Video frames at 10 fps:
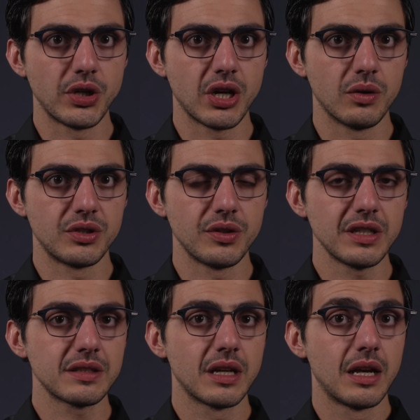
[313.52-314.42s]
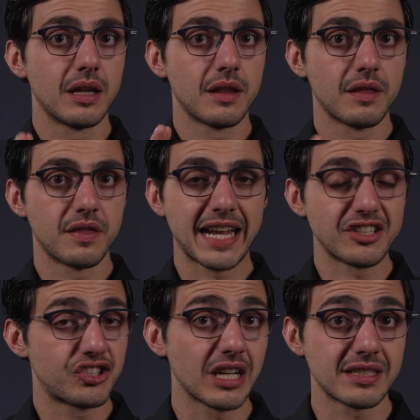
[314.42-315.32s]
you go and do this. That
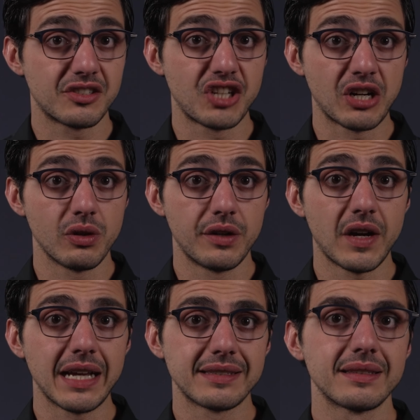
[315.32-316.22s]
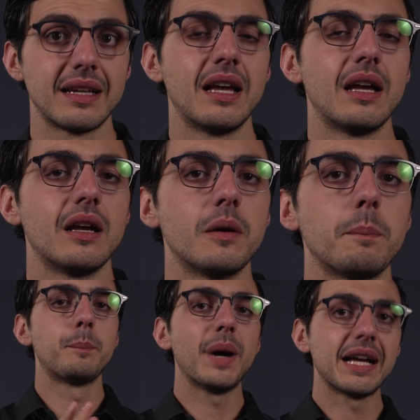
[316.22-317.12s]
is just general advice.
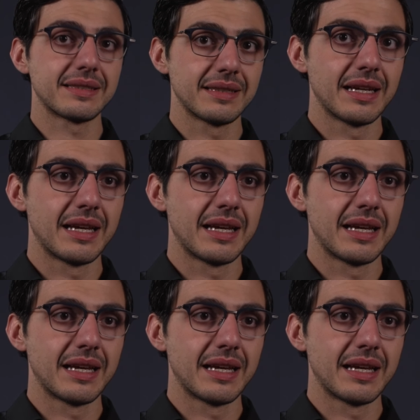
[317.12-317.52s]
But